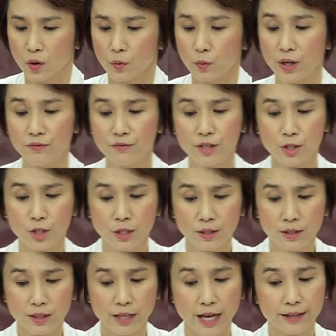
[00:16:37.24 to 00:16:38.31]
We
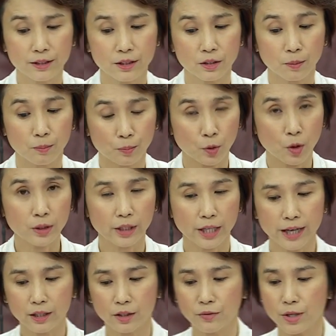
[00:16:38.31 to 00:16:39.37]
envision that the broad
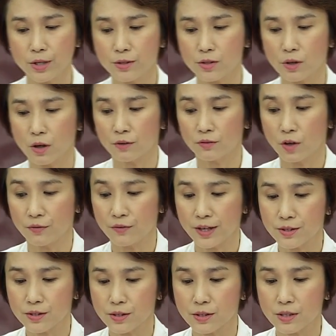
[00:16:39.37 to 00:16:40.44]
categories of
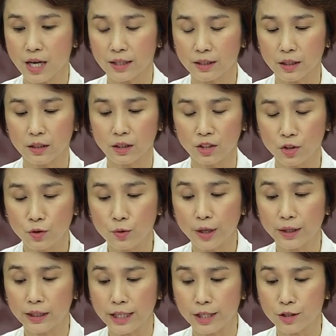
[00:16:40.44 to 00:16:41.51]
offences under the new
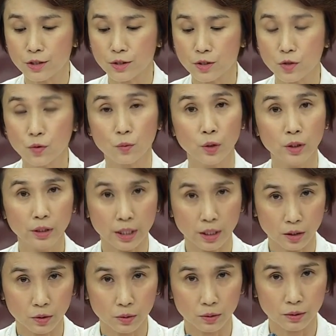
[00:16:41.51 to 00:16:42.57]
regulations will
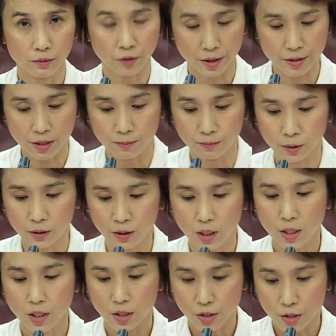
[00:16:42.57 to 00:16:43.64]
include, for example,
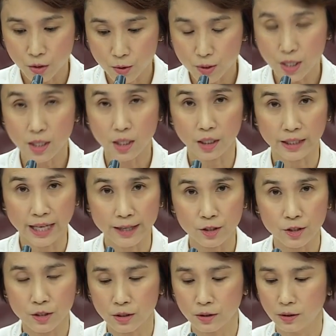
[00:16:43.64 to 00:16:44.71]
using a
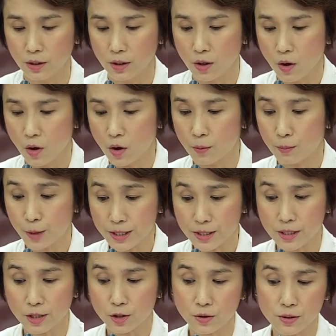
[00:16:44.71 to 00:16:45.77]
national or
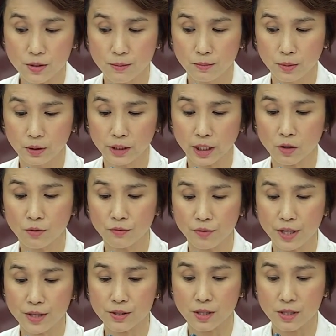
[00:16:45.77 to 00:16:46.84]
presidential symbol that
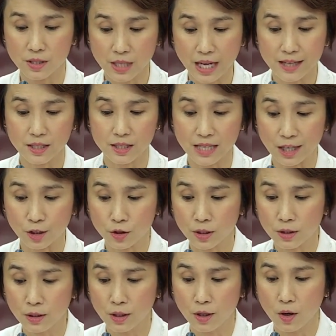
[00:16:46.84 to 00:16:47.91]
conveys state
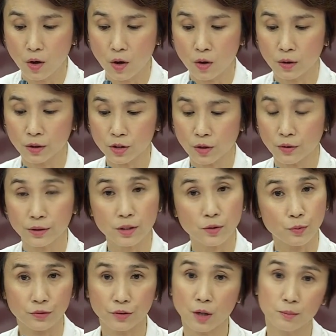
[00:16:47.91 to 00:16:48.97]
sanction or authority
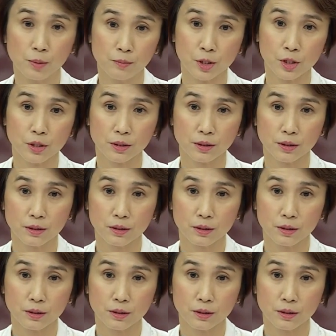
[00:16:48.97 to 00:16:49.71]
without permission.